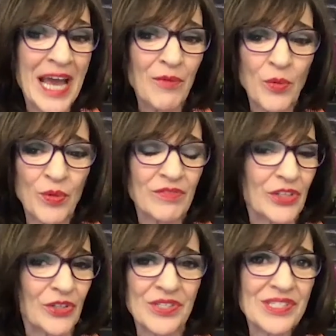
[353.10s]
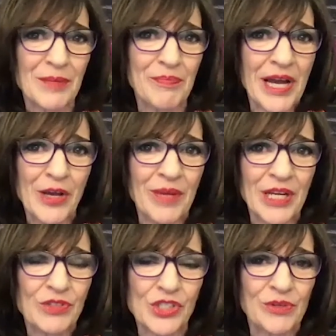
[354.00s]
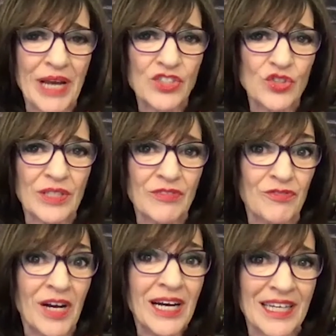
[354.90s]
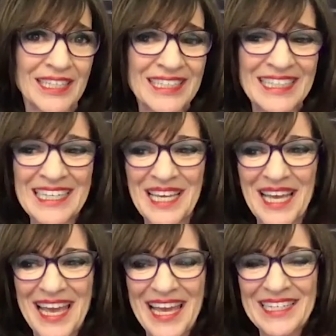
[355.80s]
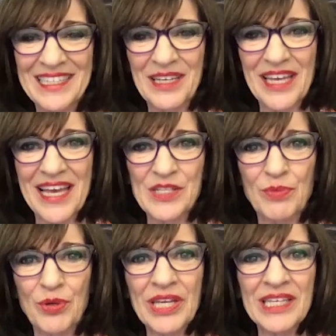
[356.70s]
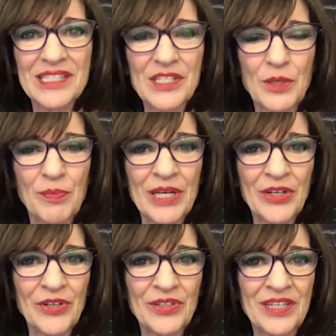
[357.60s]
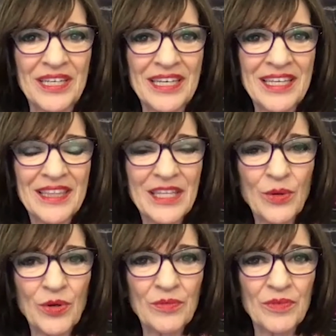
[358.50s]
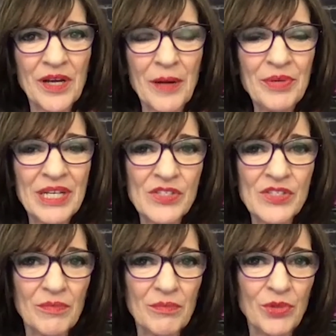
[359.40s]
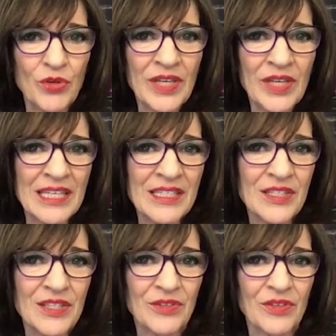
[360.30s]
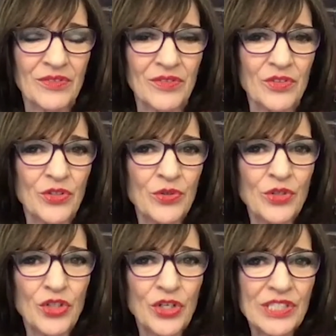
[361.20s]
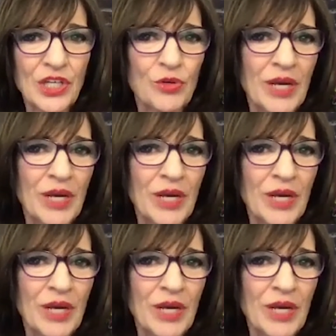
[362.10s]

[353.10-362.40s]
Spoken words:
now what we've learned is that biometrics are actually fine. And as bookings disappeared, there were companies moving into the new nooks and